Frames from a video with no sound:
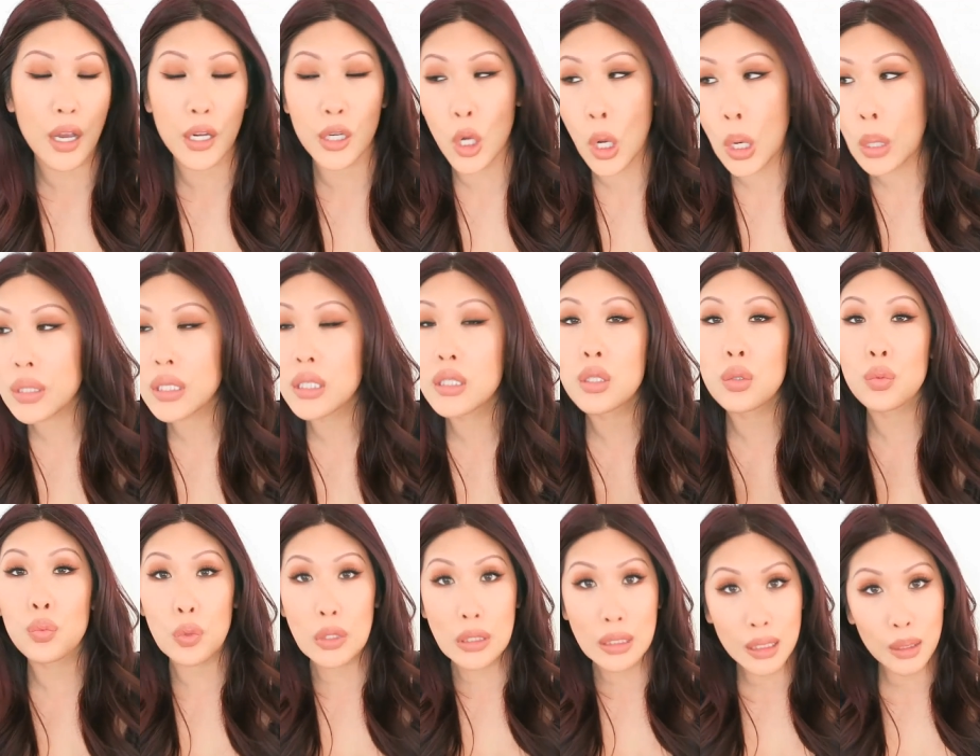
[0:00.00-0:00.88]
I know I was
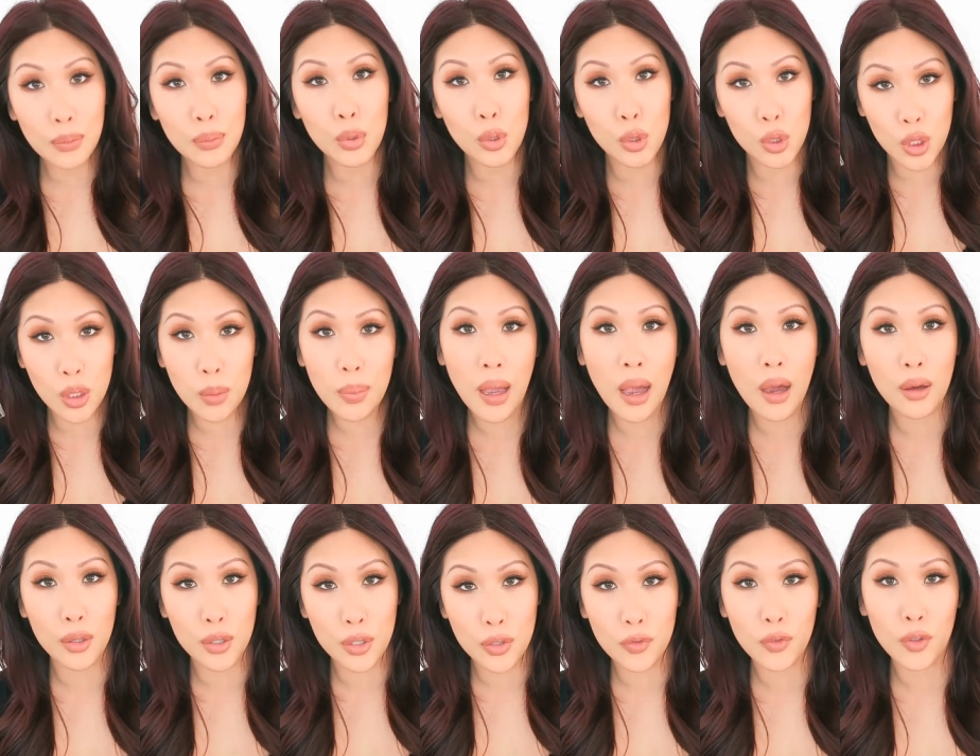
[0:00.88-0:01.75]
into really bougie
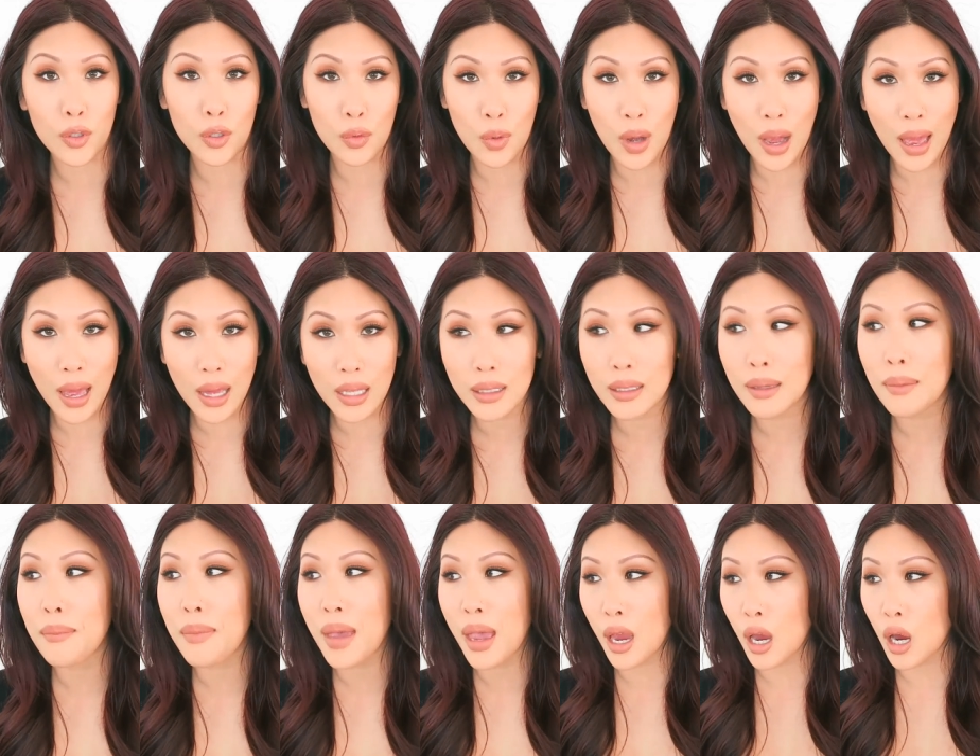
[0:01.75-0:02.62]
powders for a while,
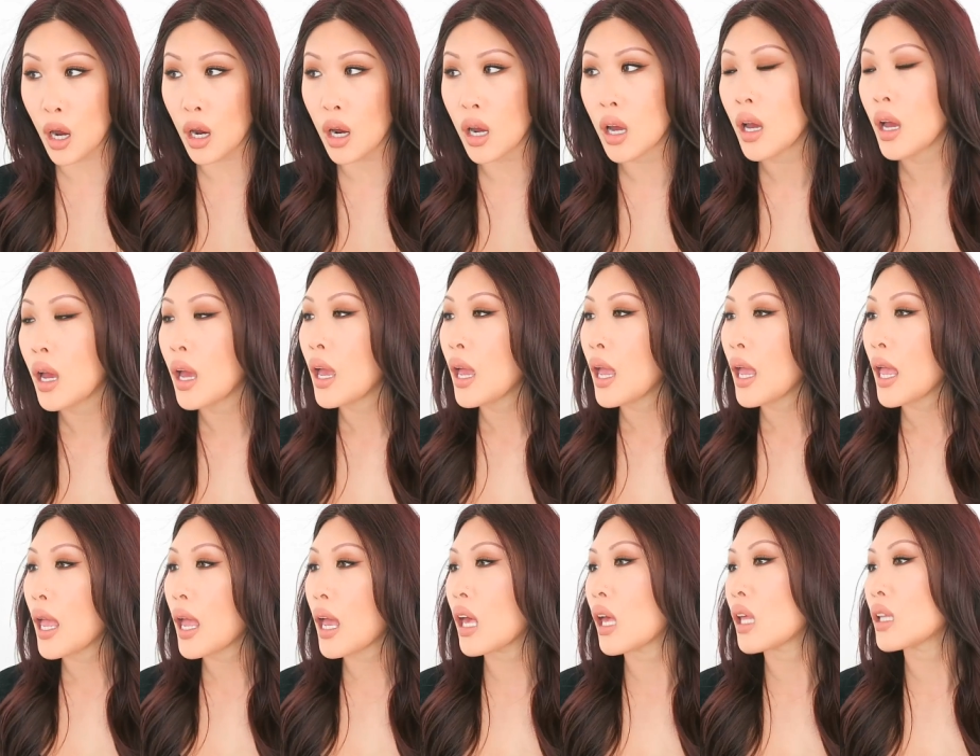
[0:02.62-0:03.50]
La Mer
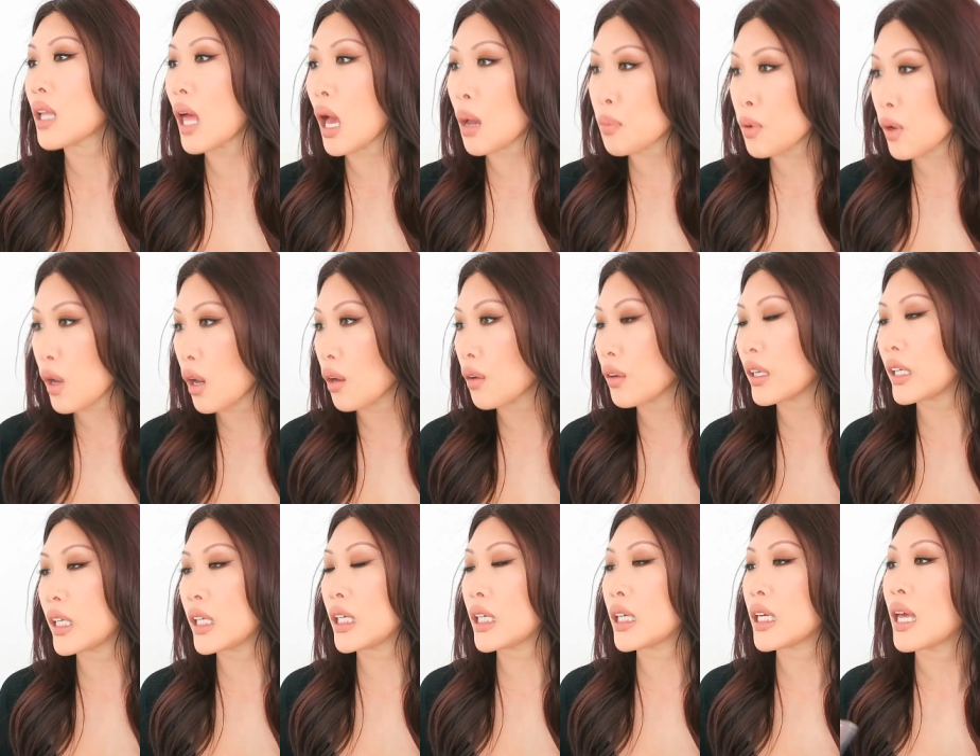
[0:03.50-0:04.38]
and La
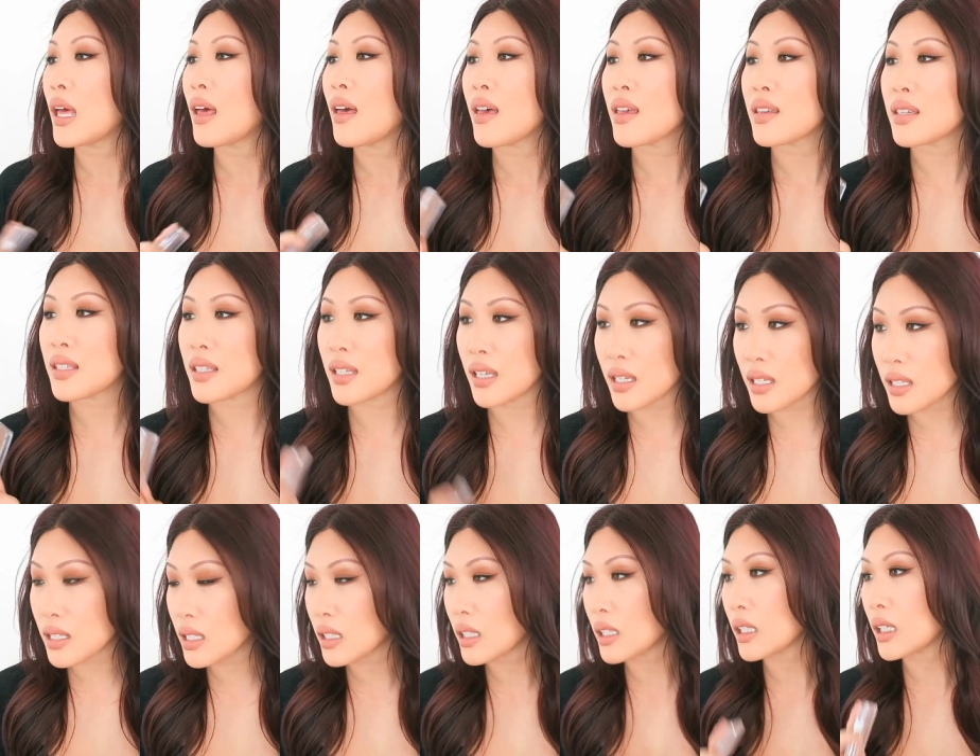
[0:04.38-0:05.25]
Prairie,
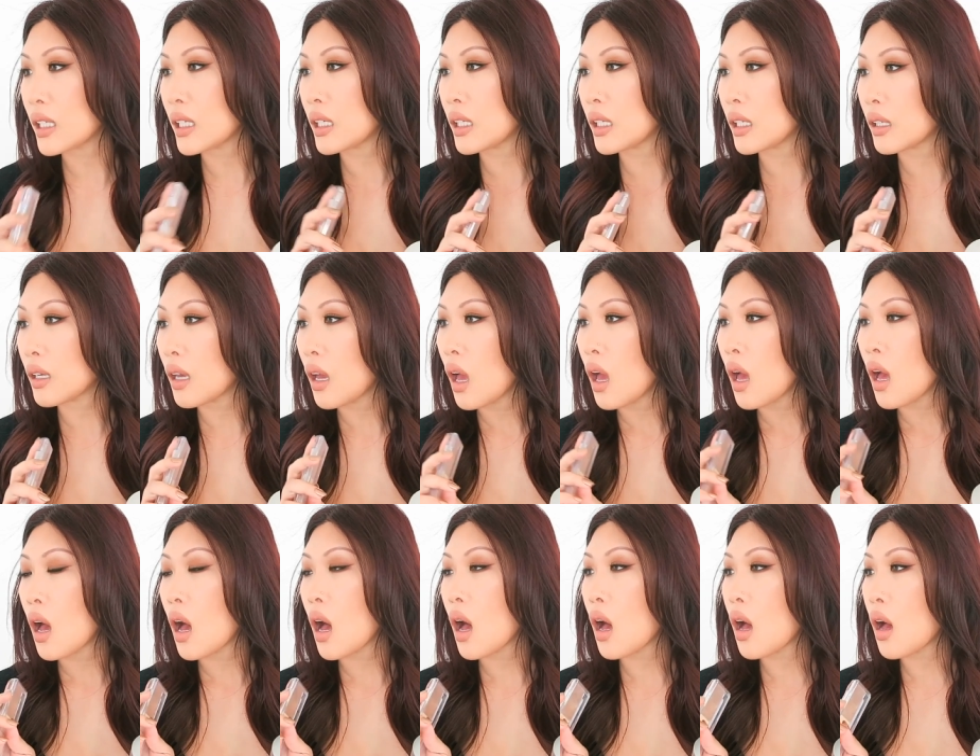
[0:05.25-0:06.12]
Sisley,
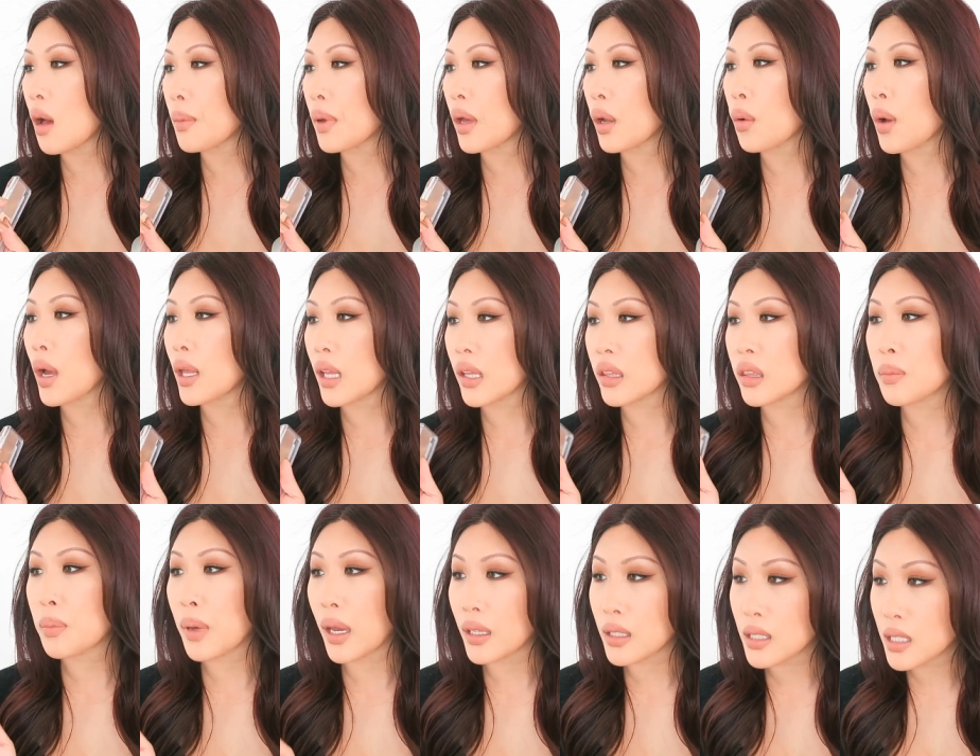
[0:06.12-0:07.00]
um, I quite like
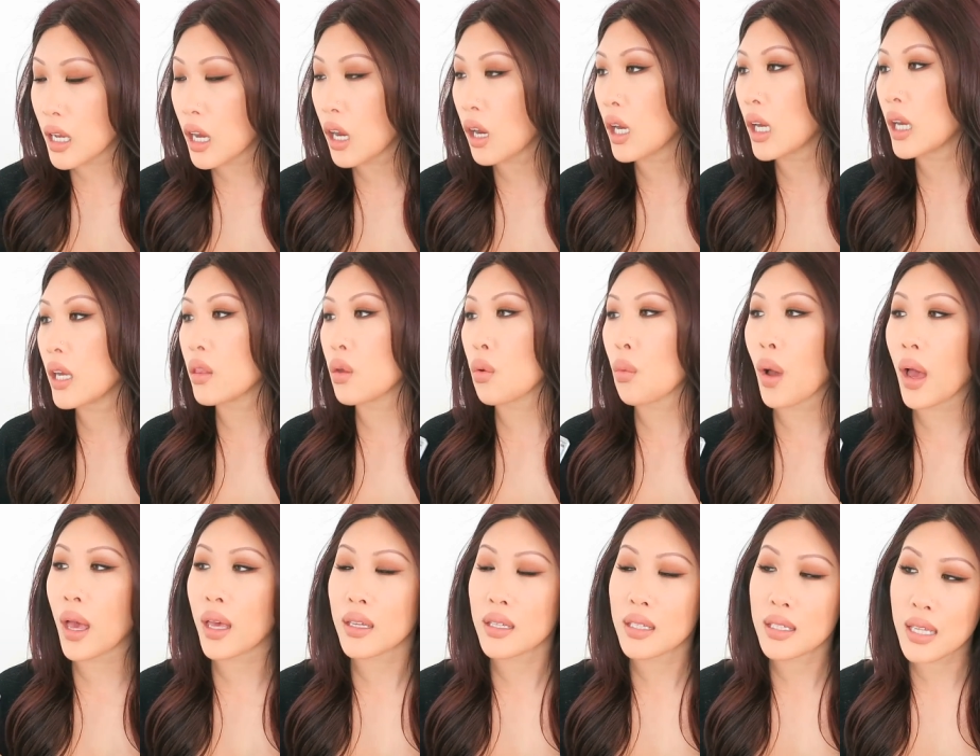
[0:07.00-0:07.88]
the By Terry, the
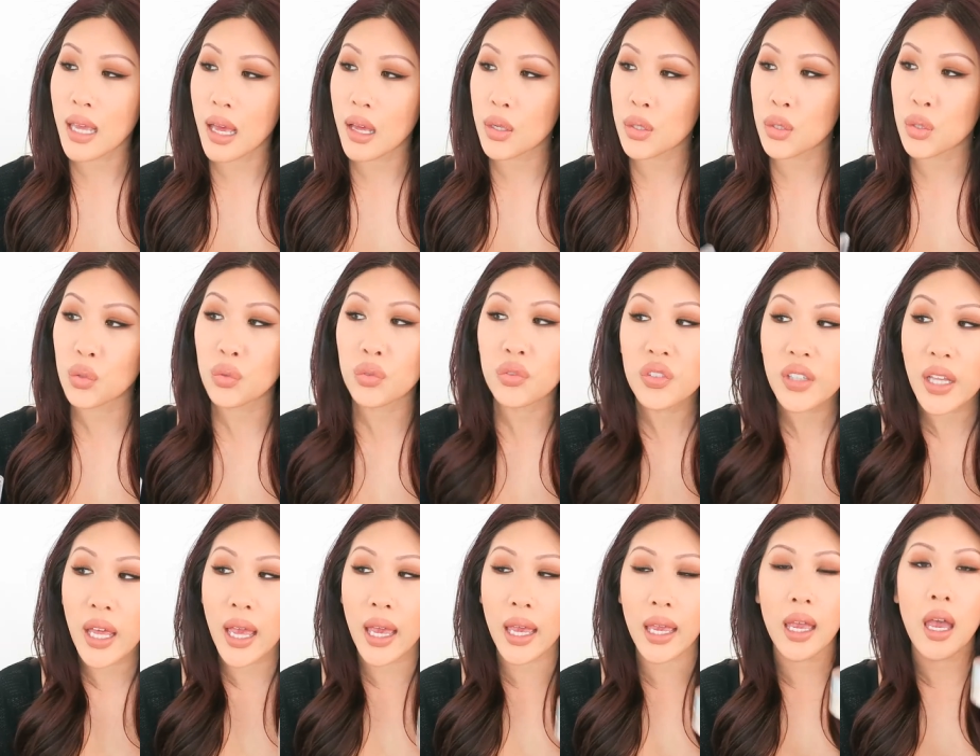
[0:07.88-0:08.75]
YSL,
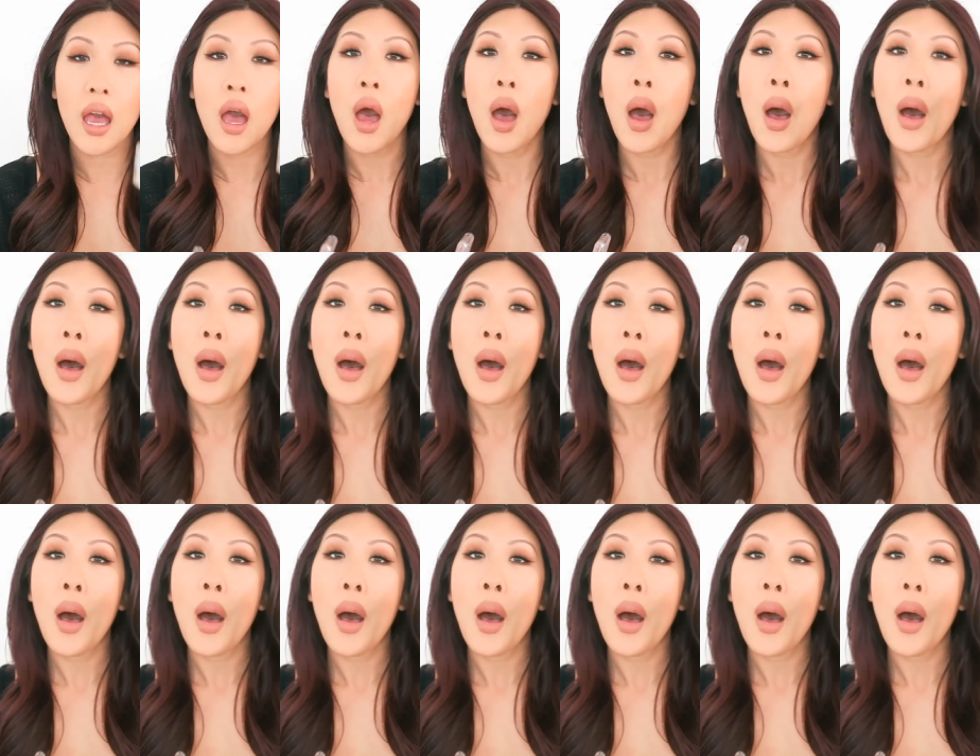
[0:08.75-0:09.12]
Souffle.